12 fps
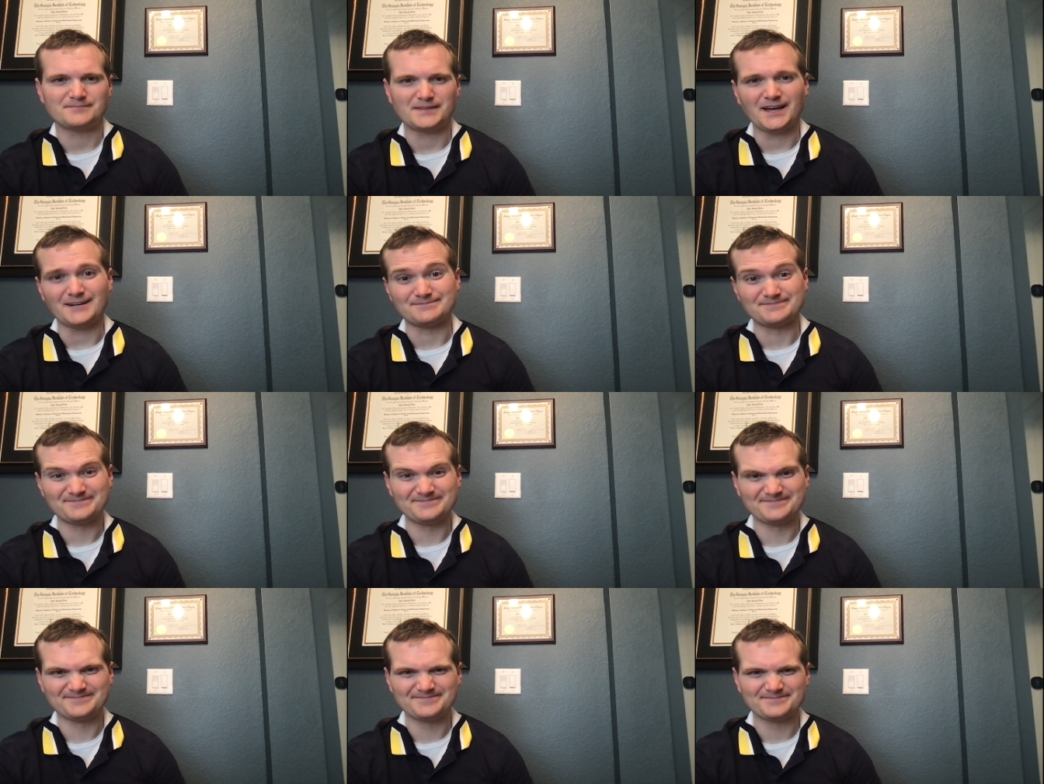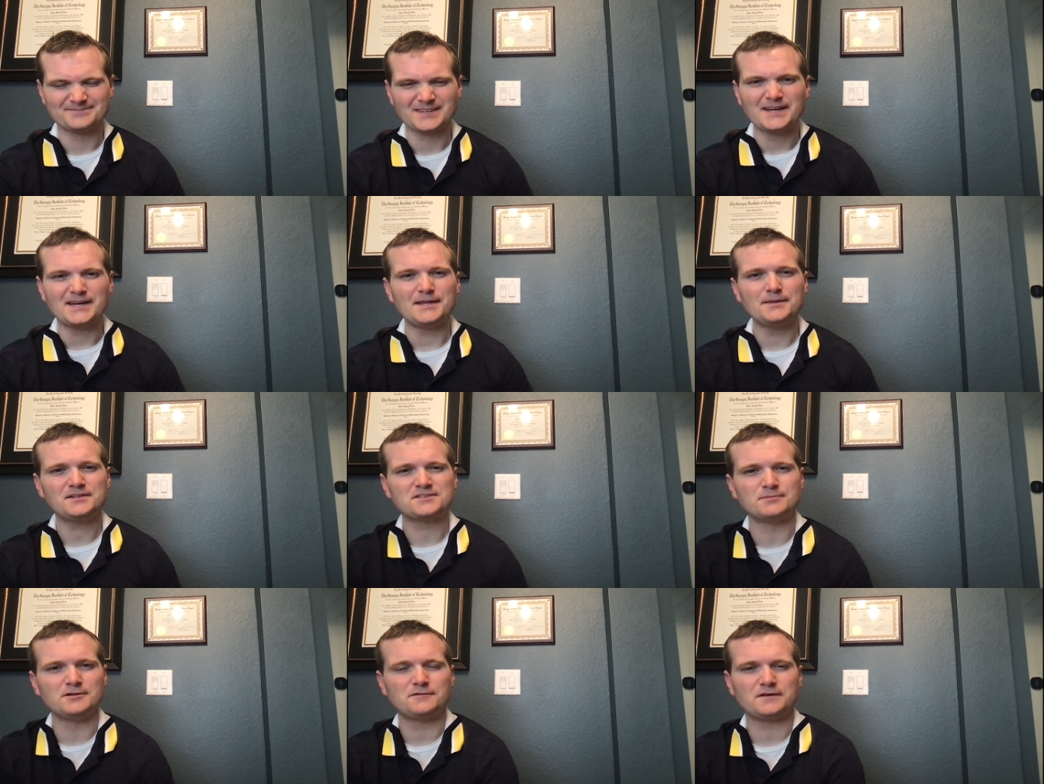Yeah. In this
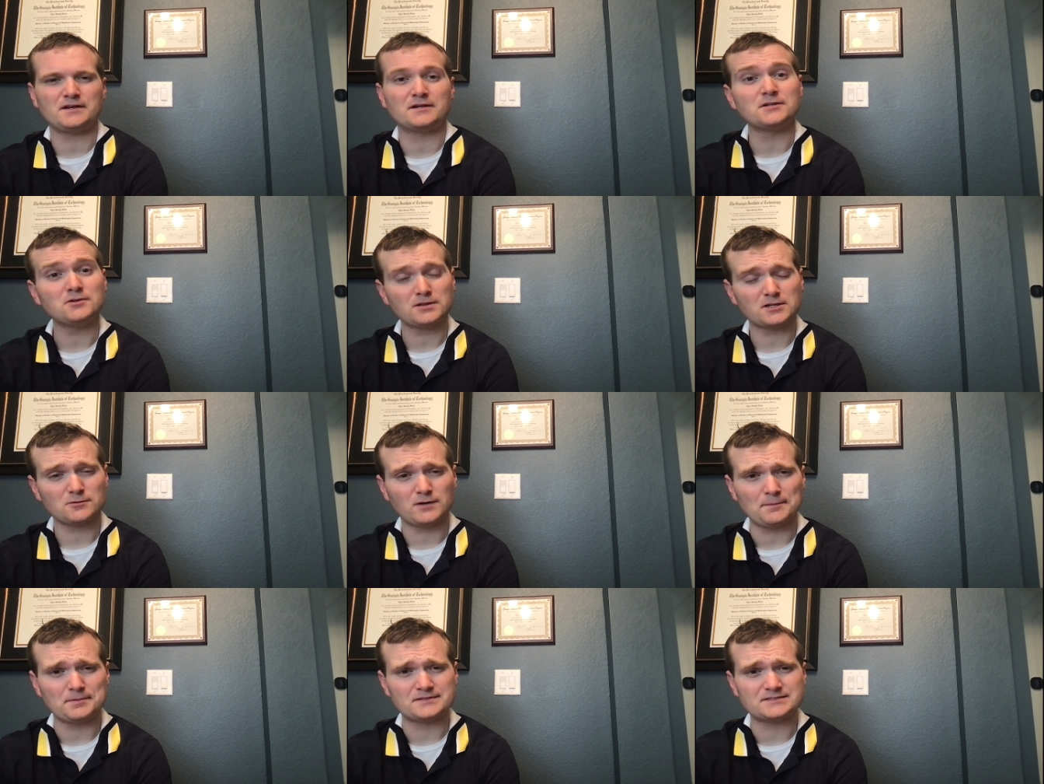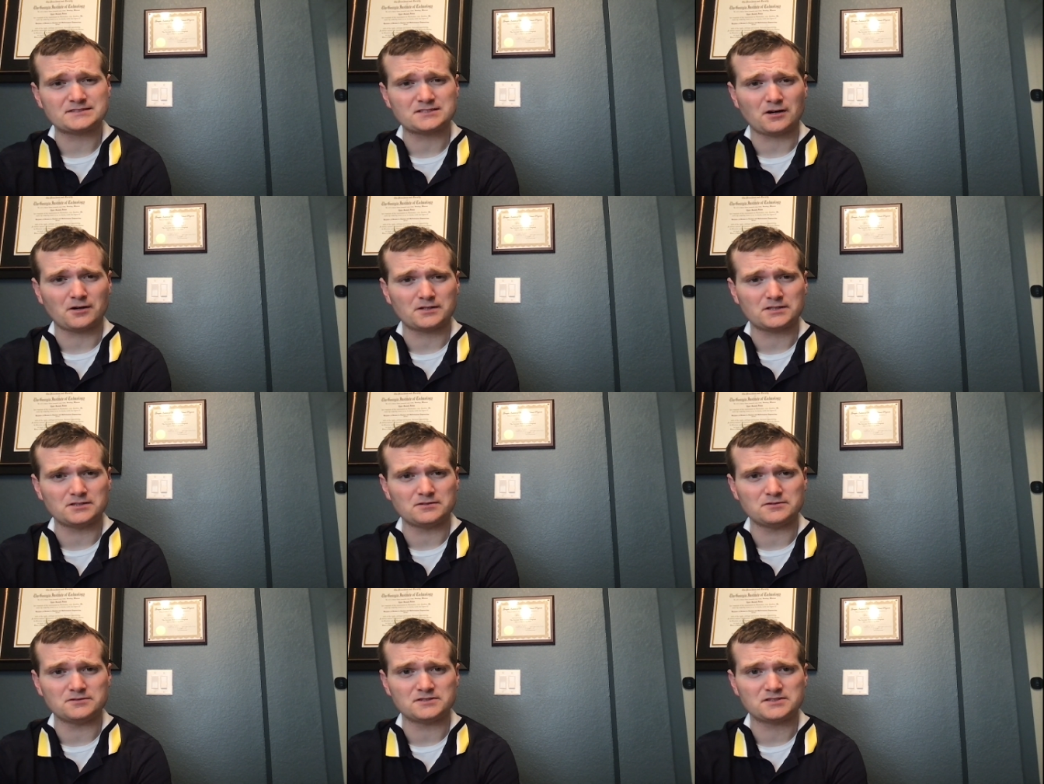movie, nuclear weapons are
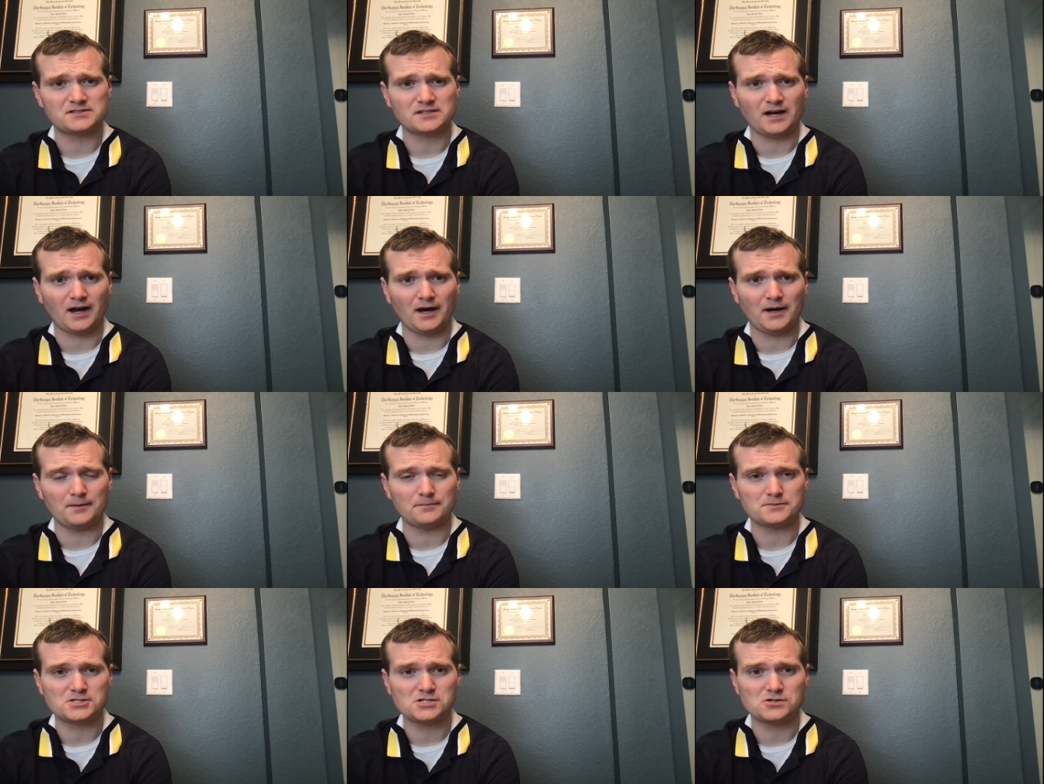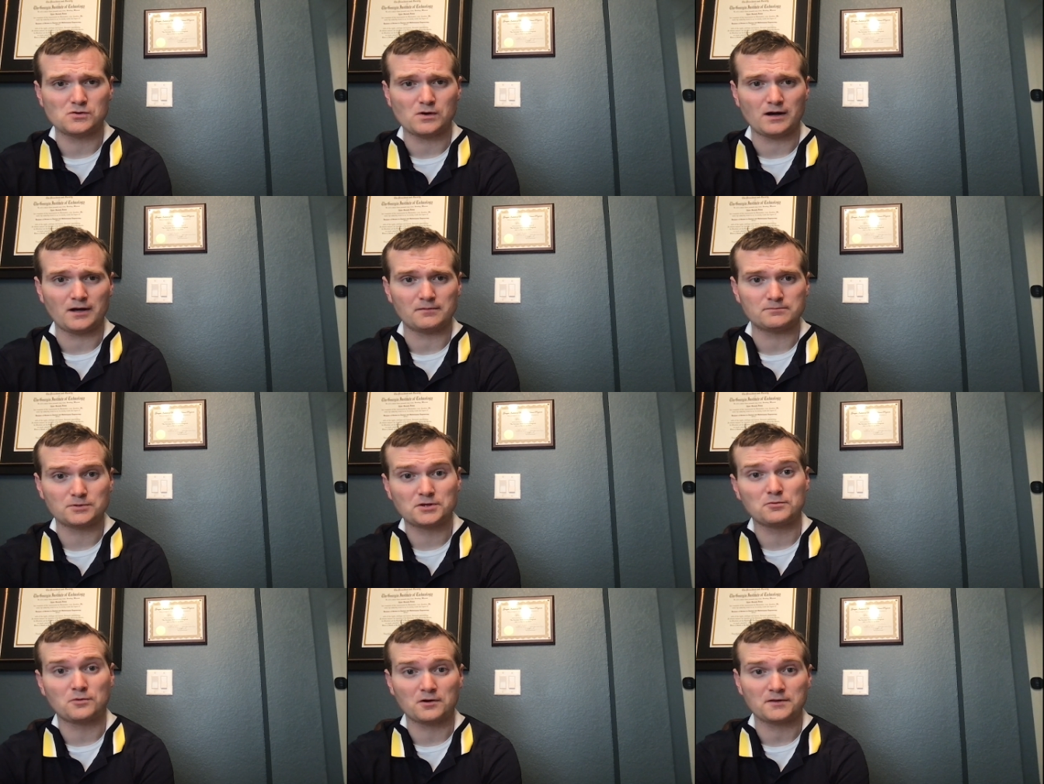used um, to uh,
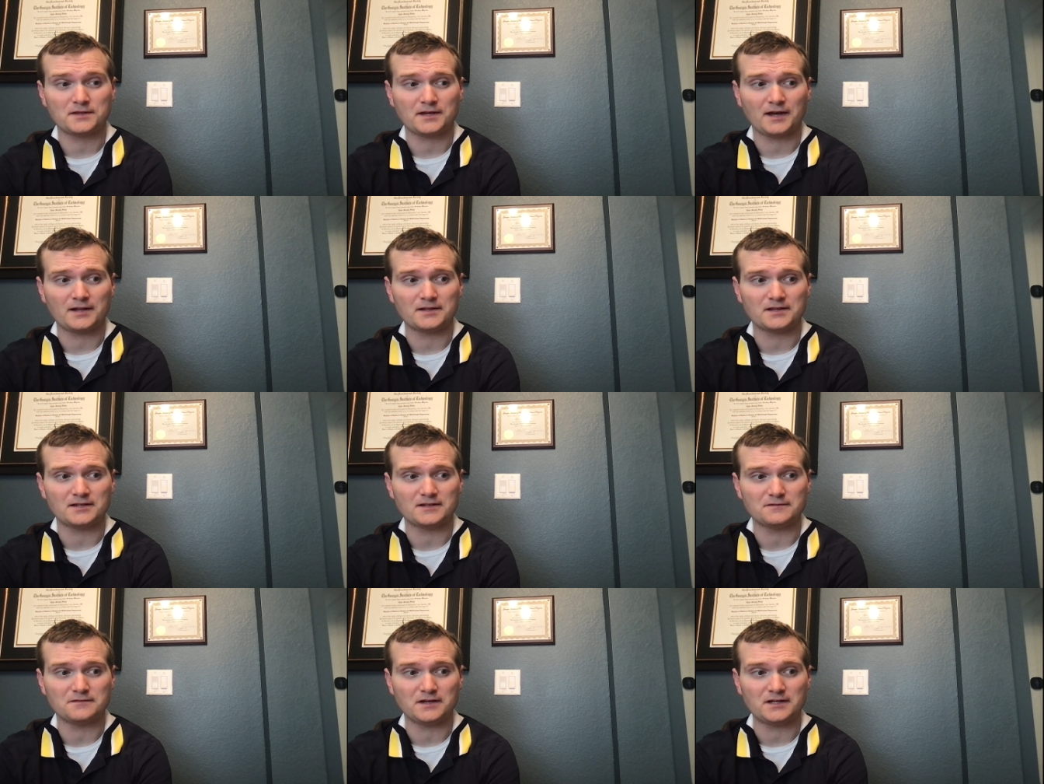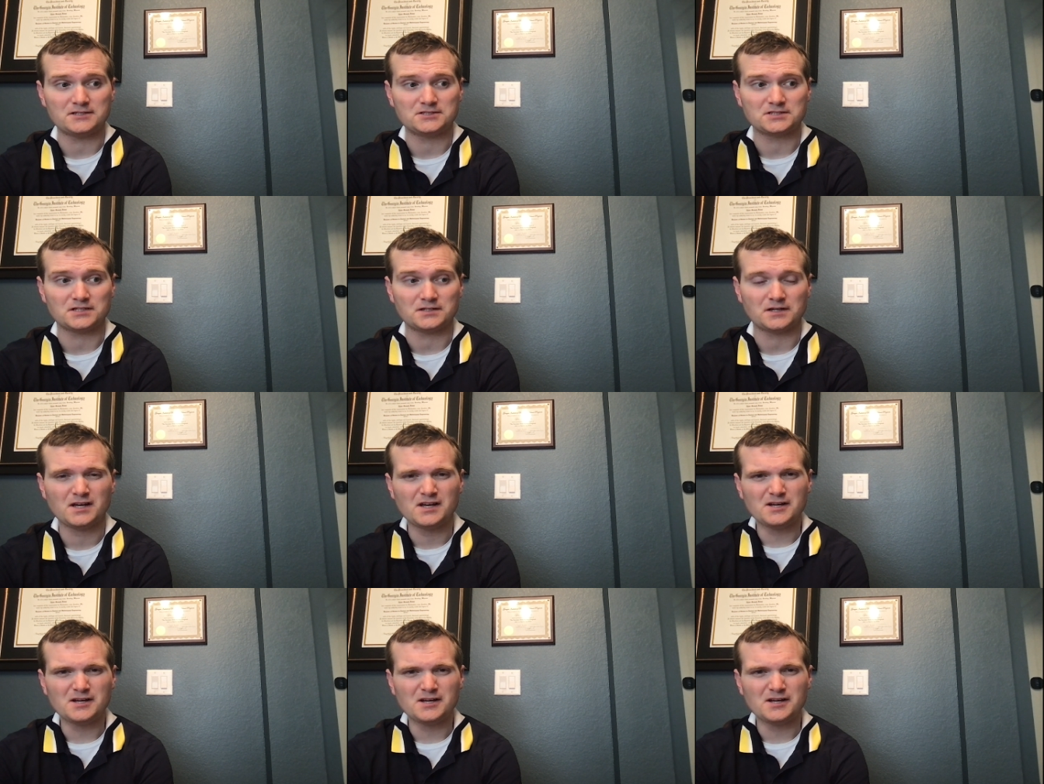thwart the alien invasion.